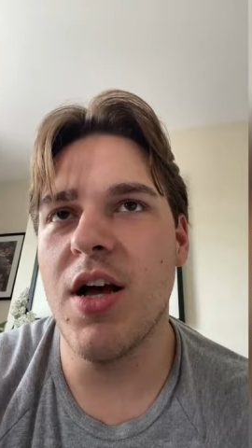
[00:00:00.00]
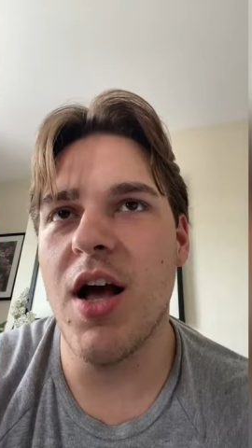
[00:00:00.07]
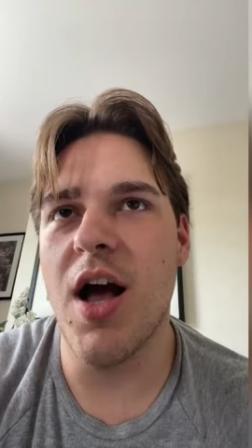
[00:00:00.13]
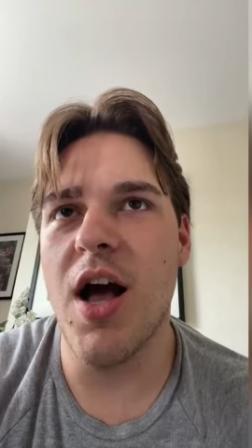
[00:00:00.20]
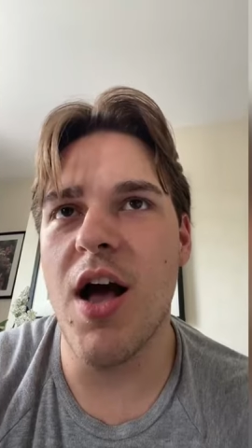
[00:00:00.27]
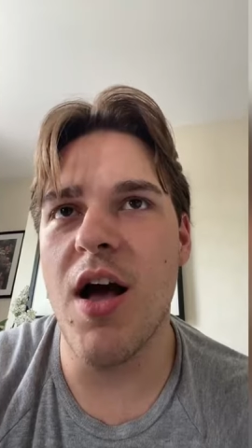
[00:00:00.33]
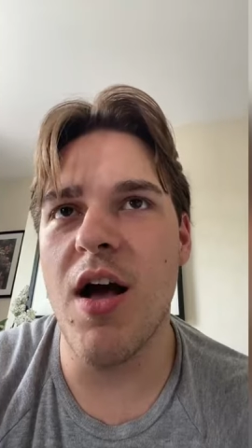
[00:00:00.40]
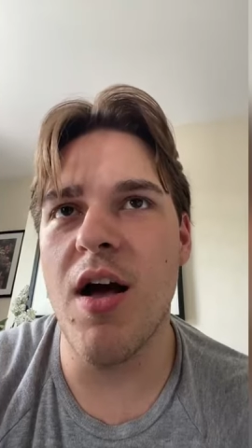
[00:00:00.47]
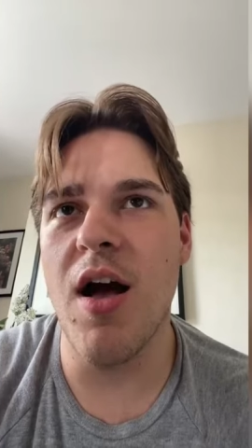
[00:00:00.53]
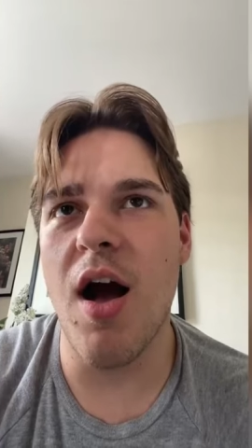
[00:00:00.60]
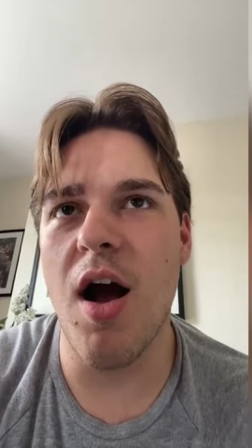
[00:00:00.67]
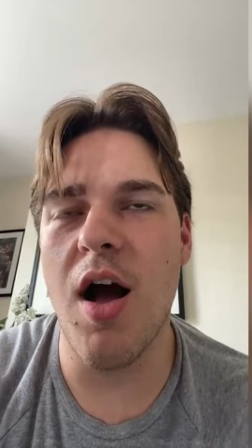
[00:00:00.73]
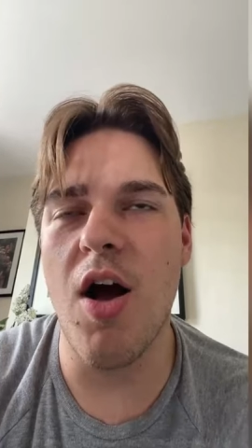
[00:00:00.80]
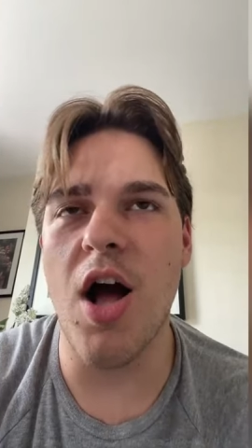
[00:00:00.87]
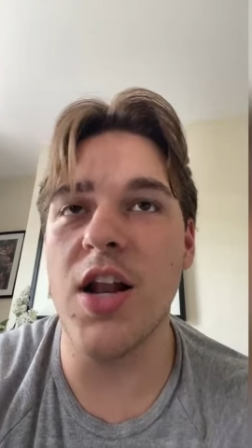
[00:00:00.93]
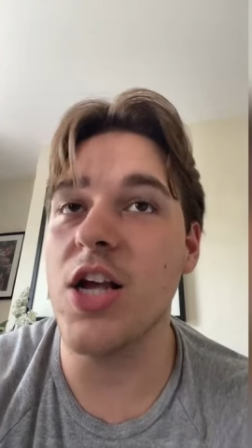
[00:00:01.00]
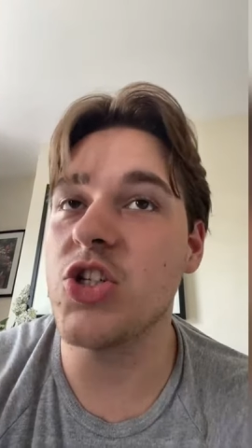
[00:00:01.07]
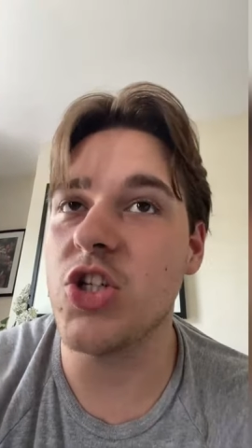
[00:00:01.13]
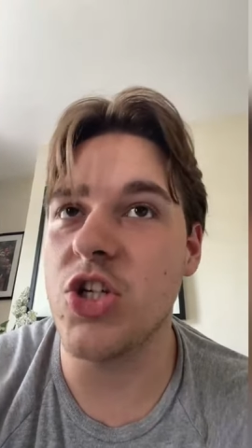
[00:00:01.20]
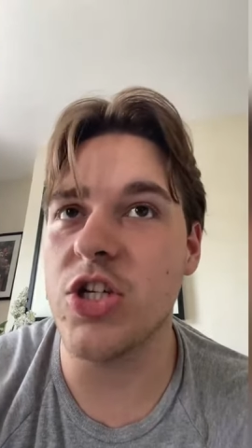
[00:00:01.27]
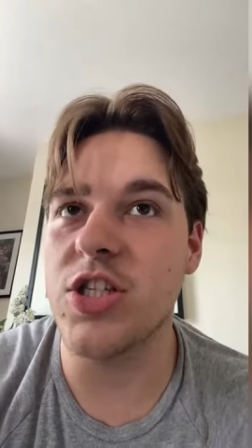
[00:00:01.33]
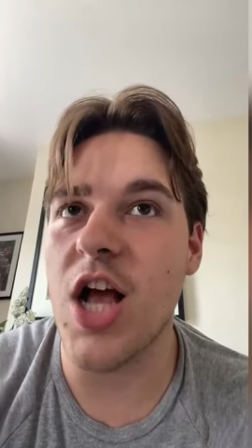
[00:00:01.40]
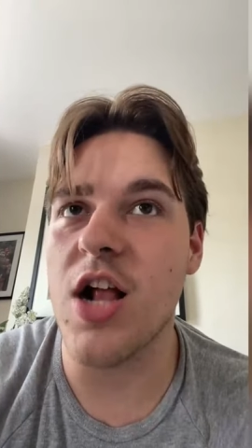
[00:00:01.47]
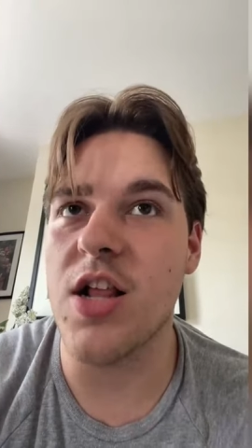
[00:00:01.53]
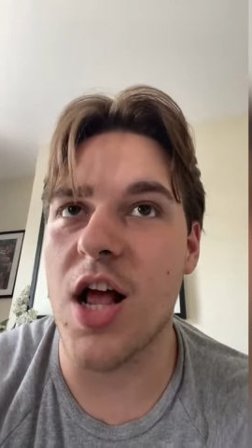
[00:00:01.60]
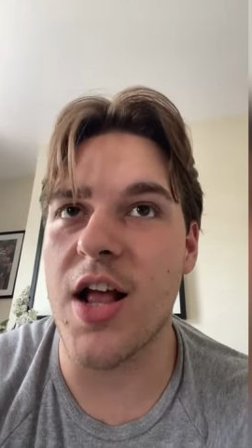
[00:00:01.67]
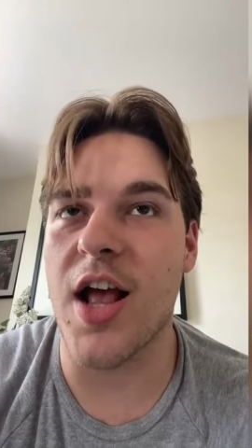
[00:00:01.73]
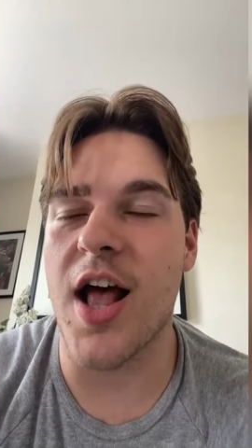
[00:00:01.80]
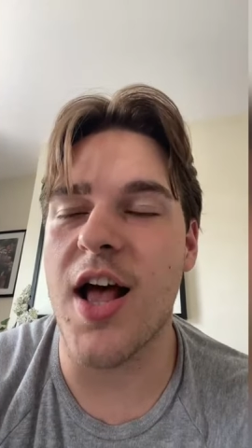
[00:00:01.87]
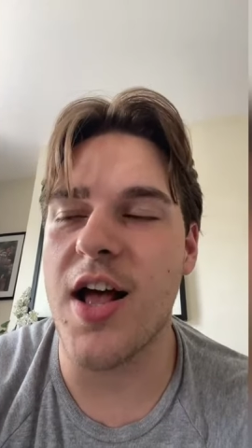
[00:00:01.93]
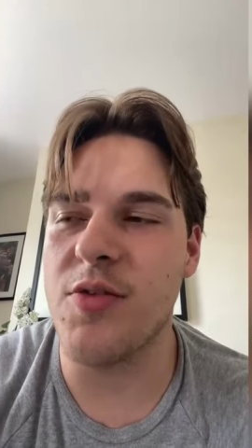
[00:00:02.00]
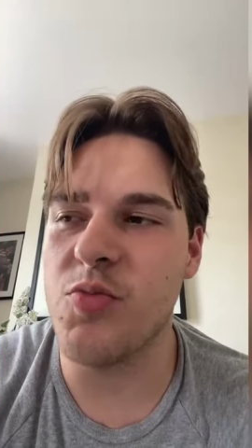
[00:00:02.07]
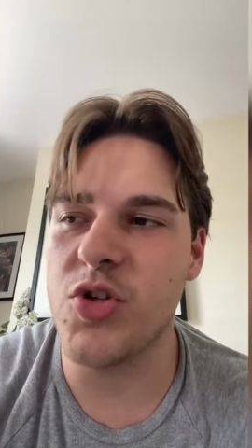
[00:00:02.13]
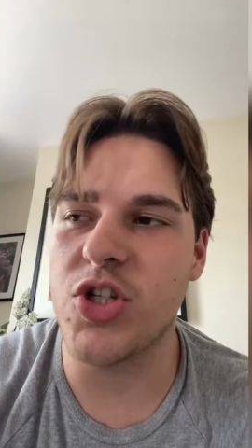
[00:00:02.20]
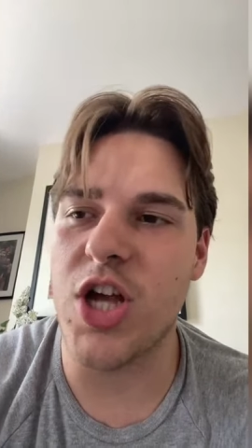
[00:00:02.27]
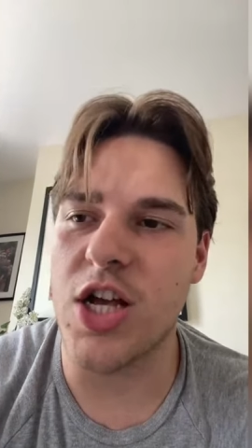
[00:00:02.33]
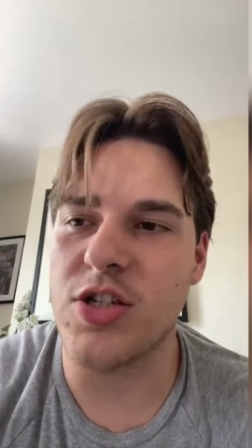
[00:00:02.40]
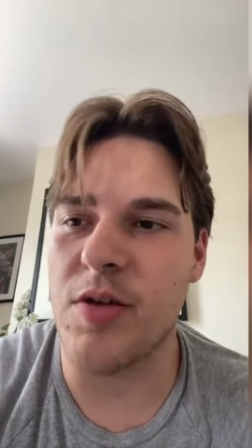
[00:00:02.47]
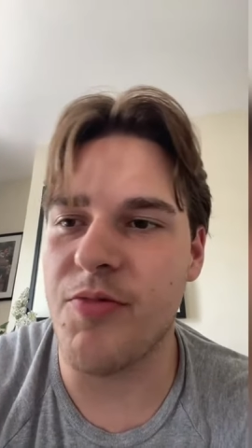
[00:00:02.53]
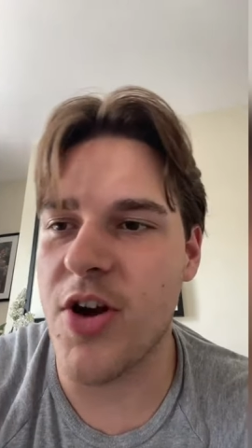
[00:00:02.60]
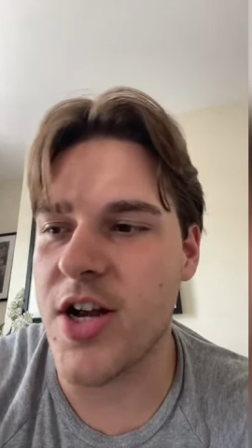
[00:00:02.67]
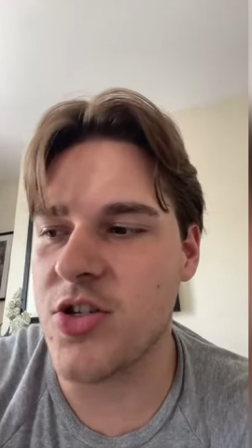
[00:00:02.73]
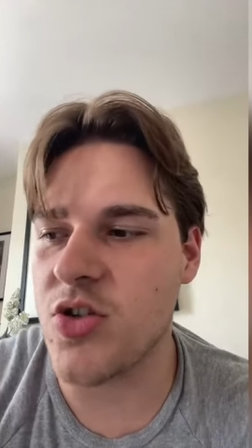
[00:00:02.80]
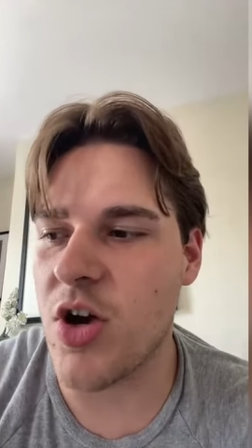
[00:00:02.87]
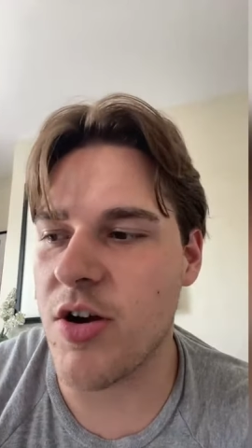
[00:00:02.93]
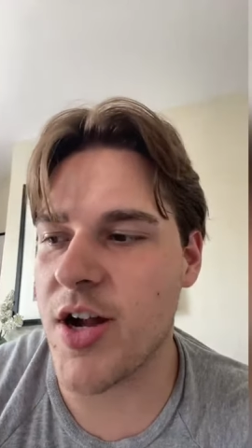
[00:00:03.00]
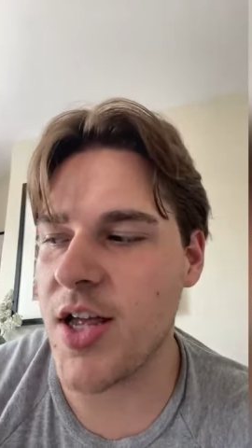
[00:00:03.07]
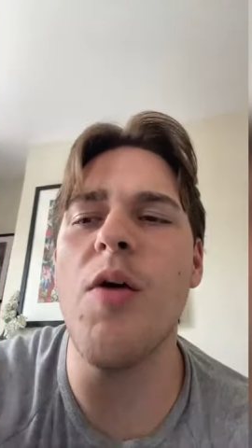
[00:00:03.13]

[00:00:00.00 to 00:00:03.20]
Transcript: Unless you just sound like, yeah, in which case I'm very sorry.